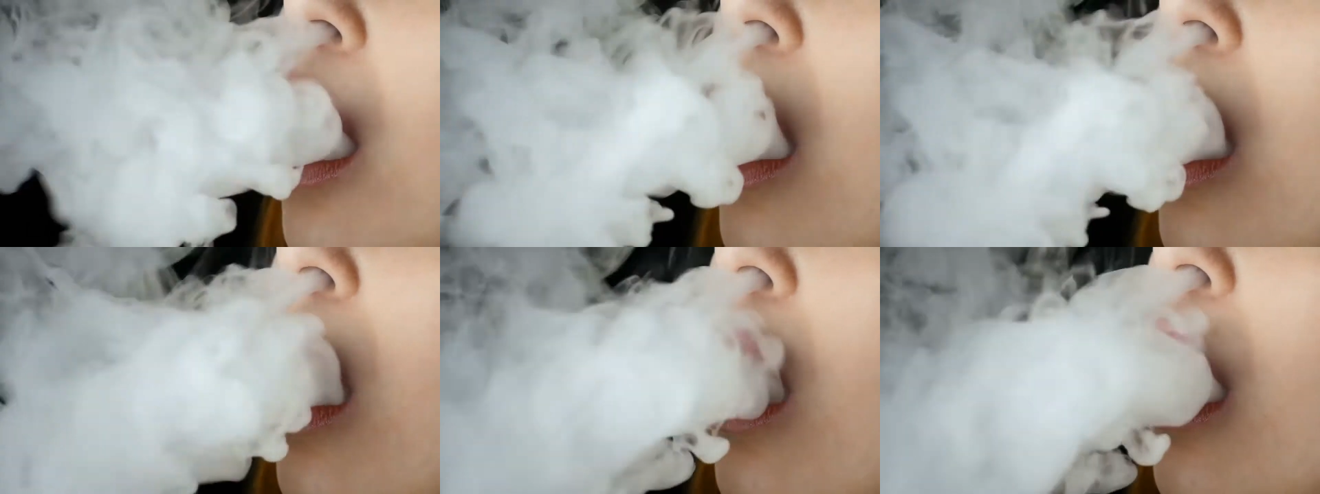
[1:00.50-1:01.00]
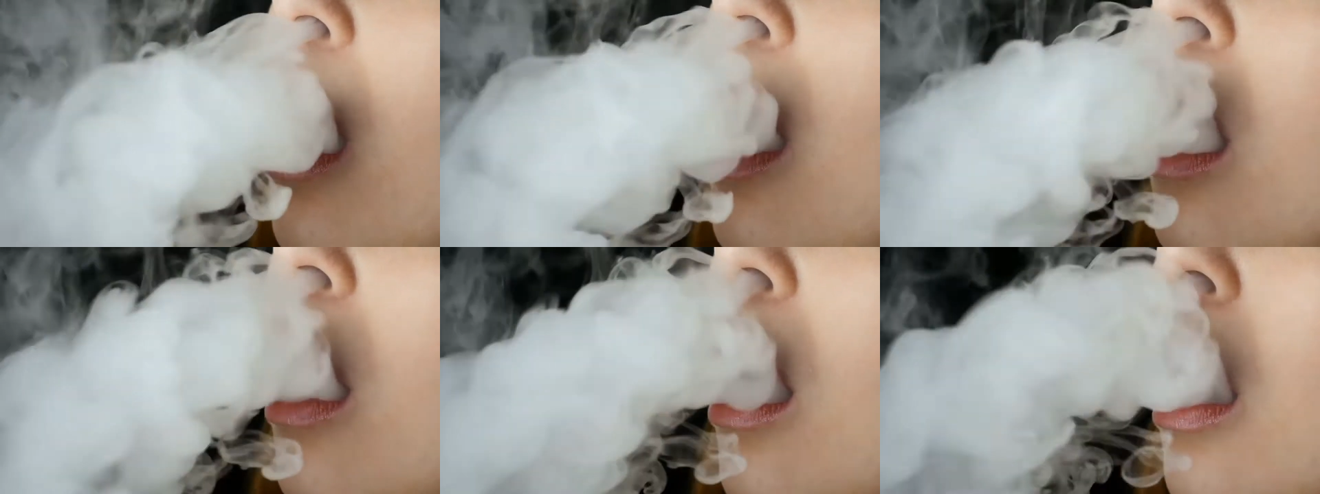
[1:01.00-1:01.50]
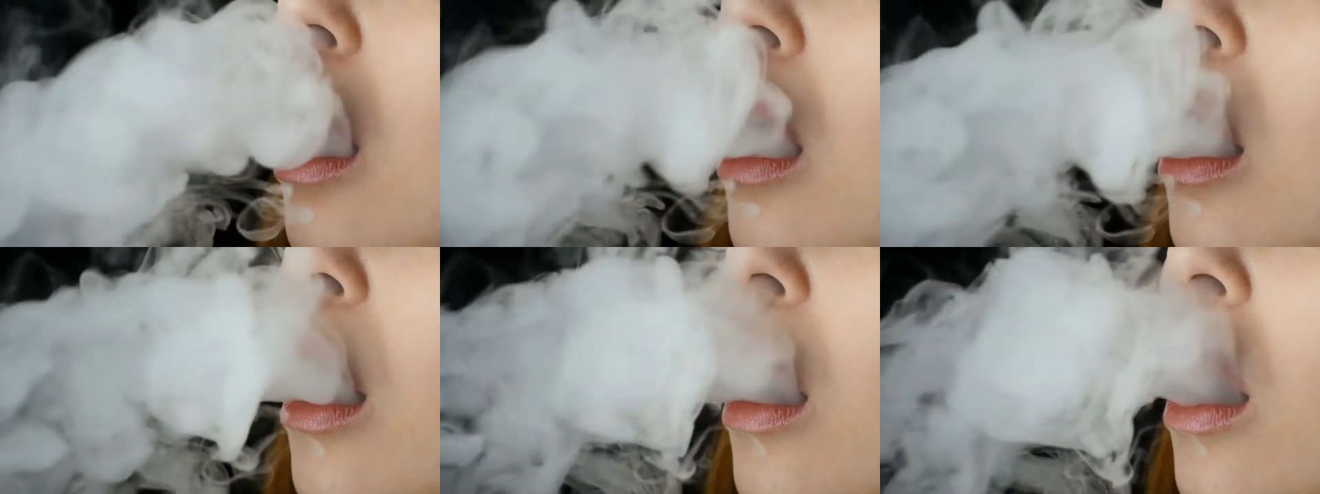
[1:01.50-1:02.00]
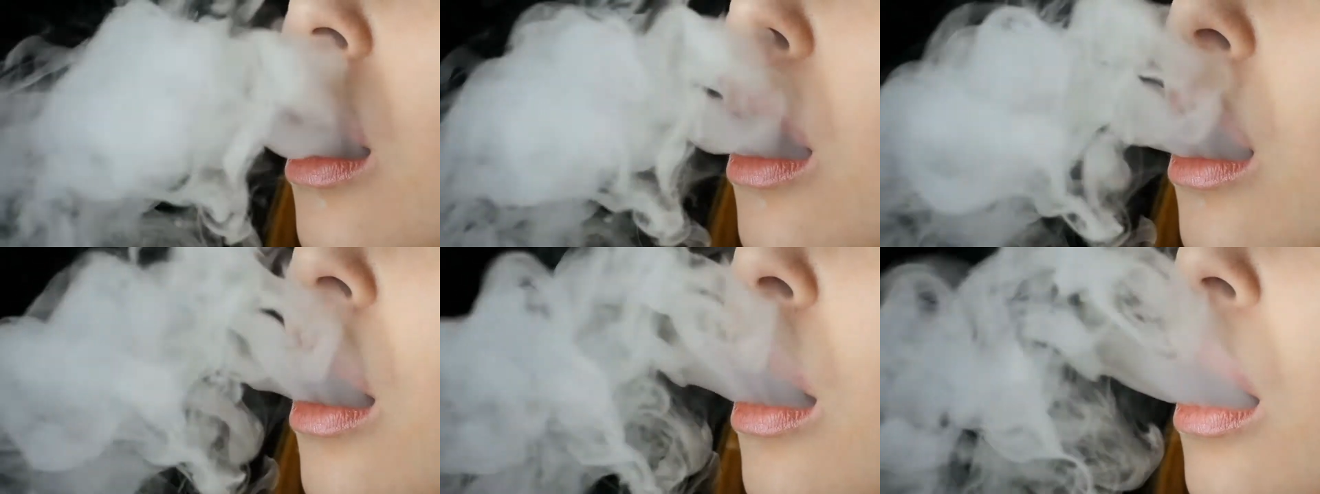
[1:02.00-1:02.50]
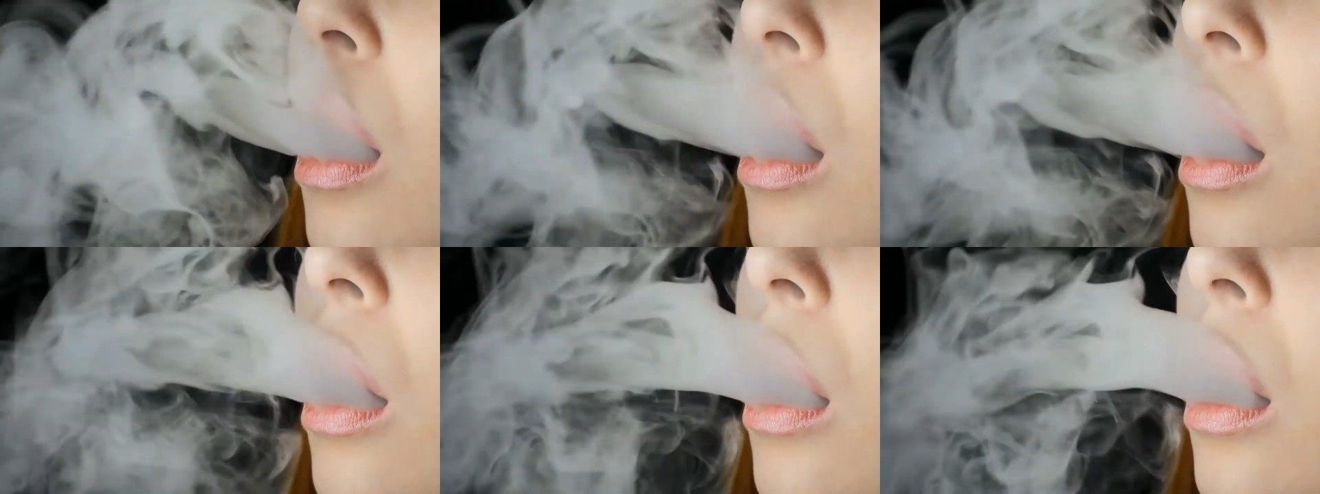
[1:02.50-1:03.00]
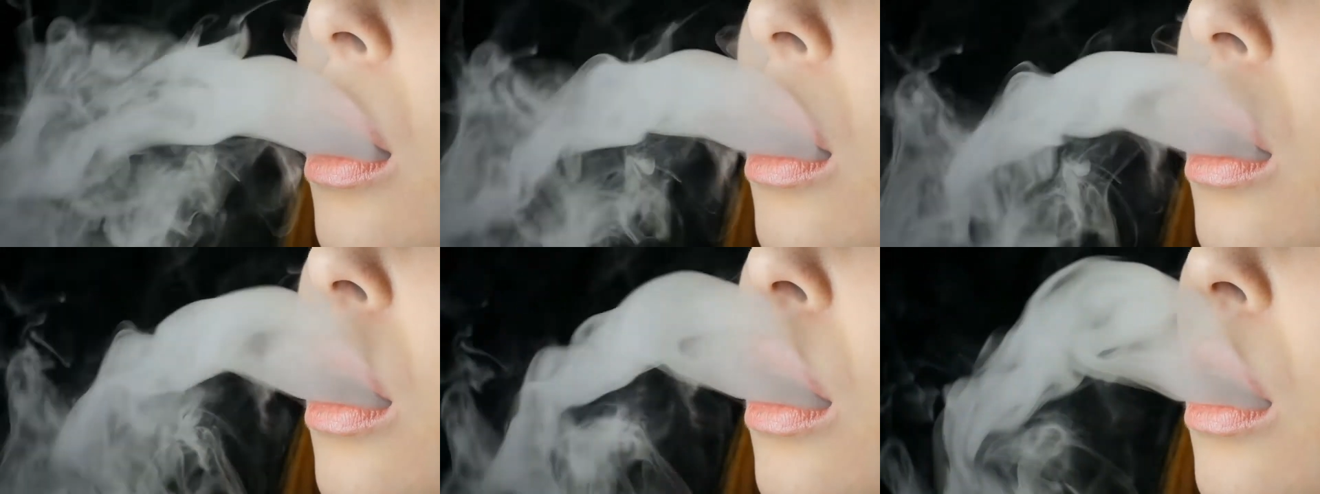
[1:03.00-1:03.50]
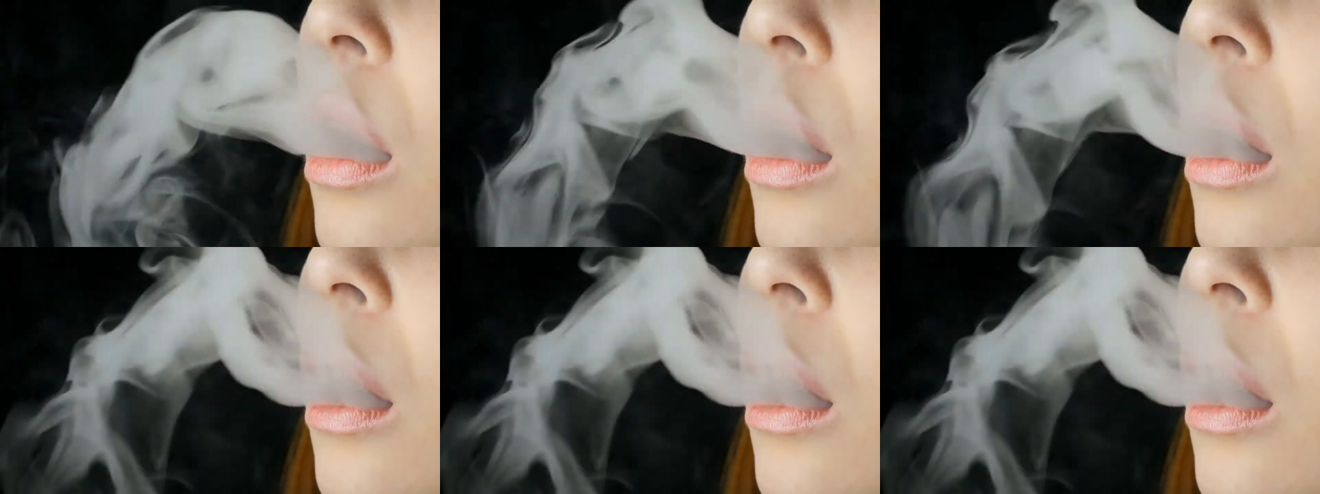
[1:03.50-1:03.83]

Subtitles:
No face is visible, so there are no lips to read.